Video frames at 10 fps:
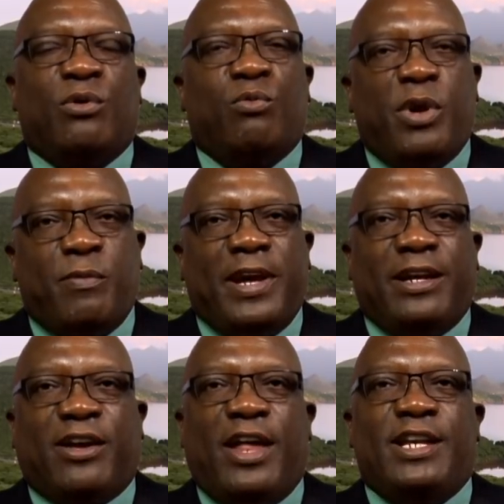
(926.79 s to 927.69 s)
We
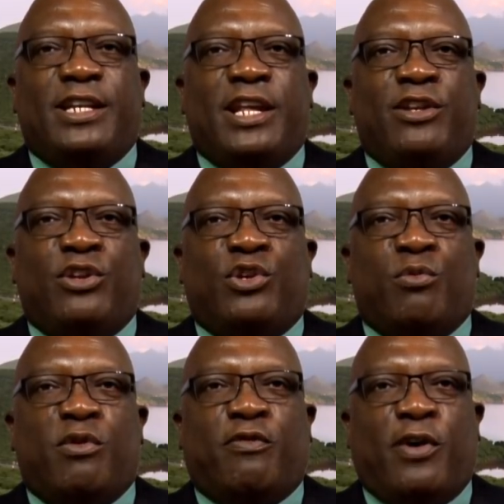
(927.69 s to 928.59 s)
will continue to
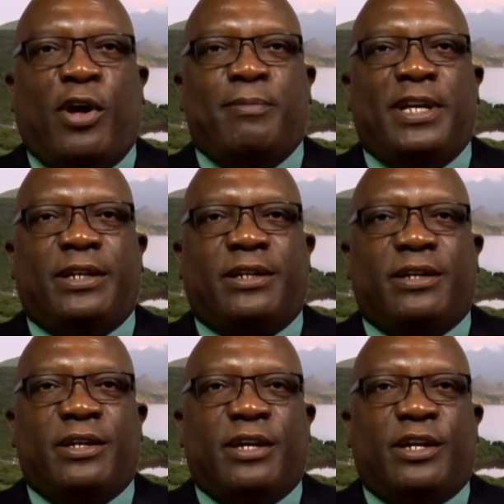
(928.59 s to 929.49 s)
reform it,
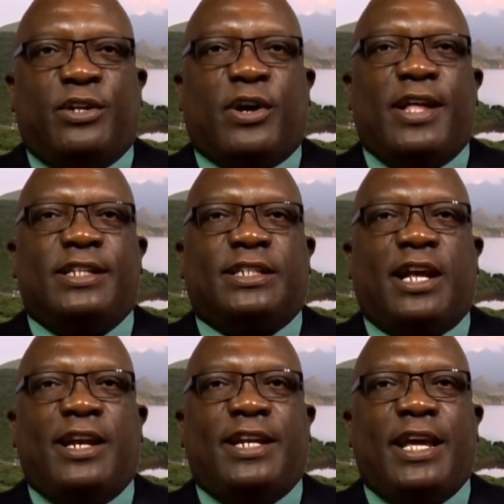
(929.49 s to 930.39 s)
to
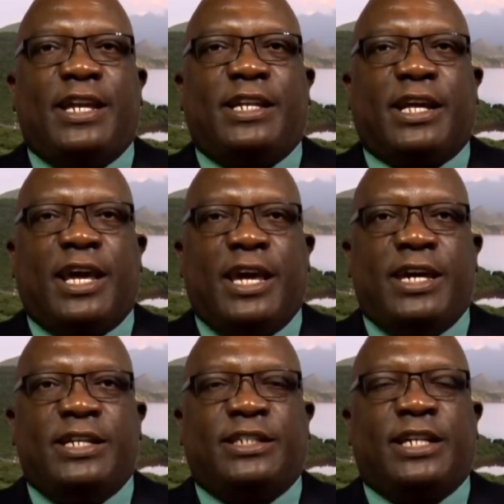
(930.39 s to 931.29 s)
consolidate the
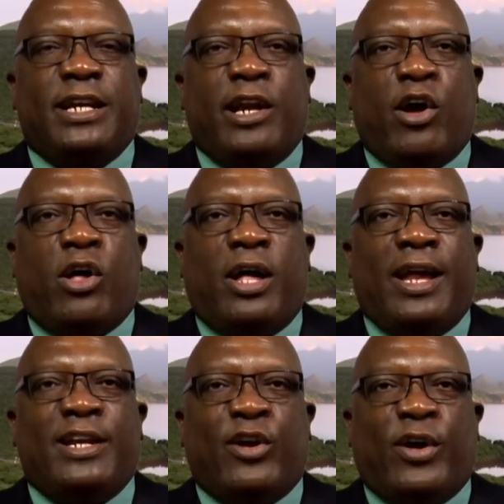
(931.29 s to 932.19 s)
gains in law
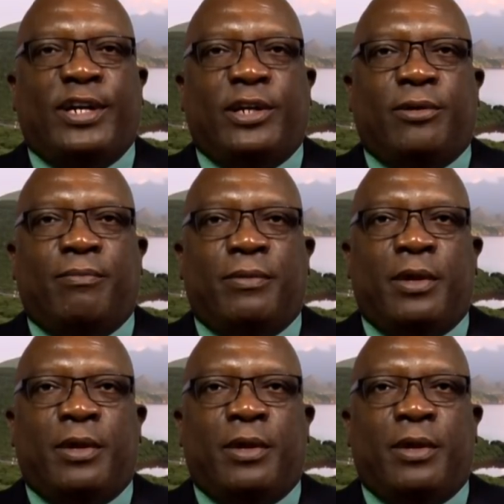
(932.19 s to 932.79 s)
and order,